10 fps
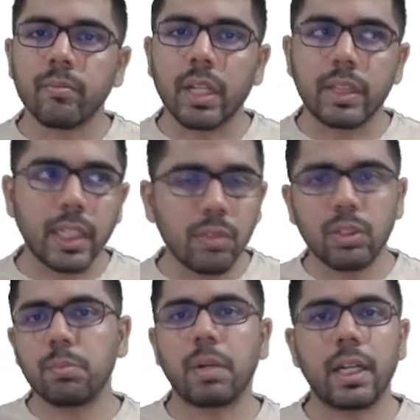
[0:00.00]
then you
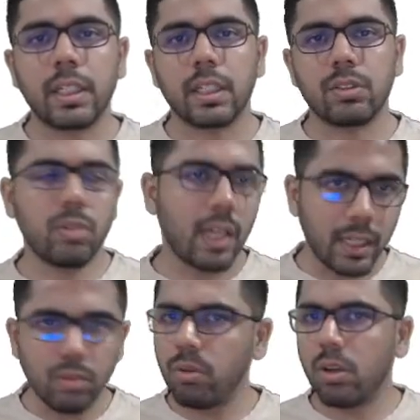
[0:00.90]
can prioritize. Okay, I
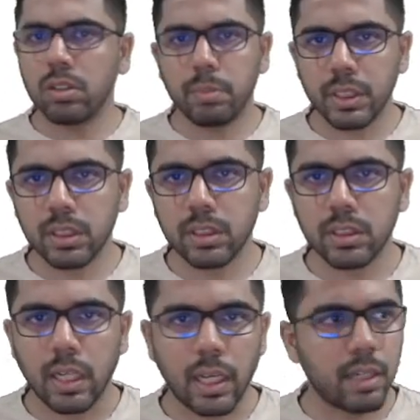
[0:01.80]
know all the basics,
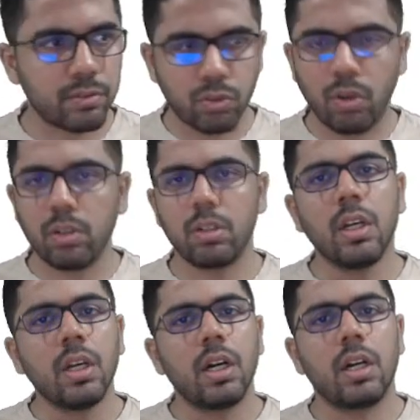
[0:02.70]
I have solved
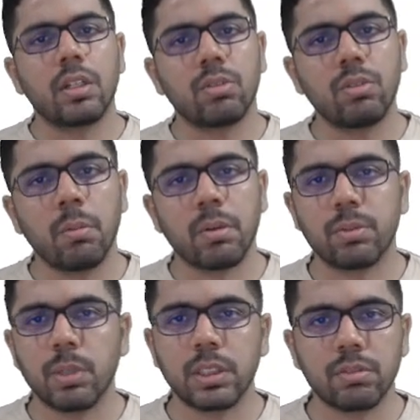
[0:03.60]
a good number of
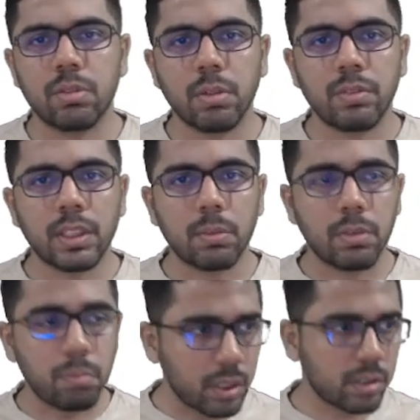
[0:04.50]
questions from every chapter,
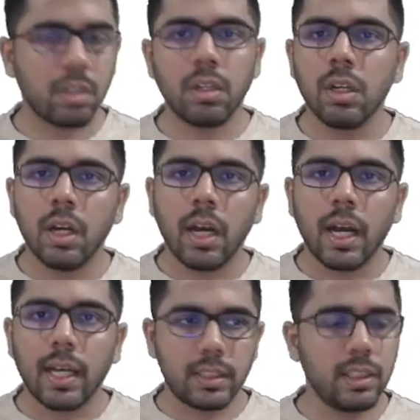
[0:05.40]
but
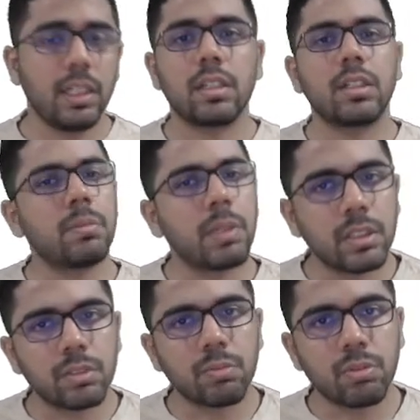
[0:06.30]
I see that arithmetic
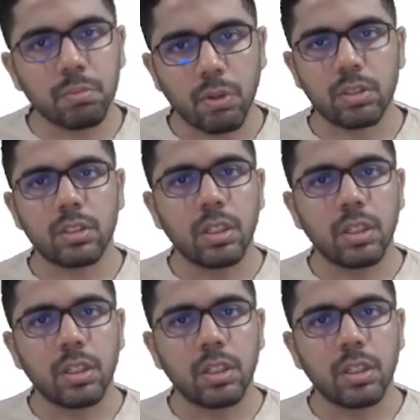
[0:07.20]
is more important.